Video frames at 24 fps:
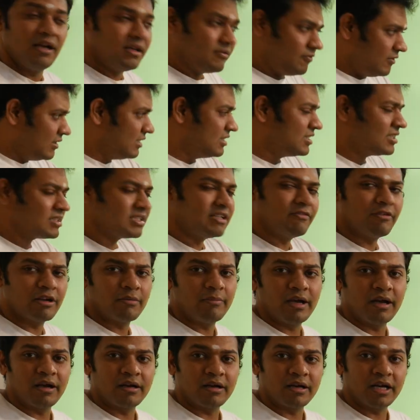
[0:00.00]
We just divide
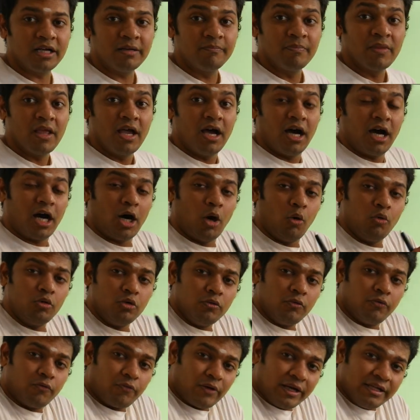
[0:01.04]
by 100, right? How
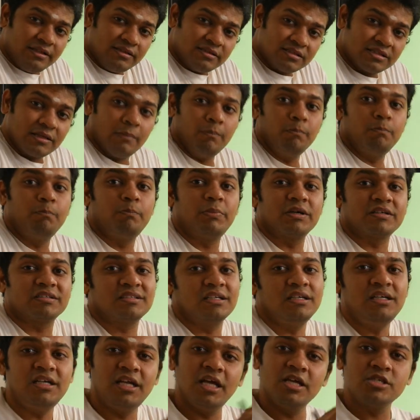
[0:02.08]
to find some
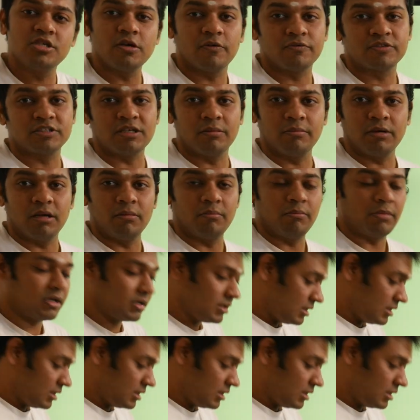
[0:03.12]
percentage of some number?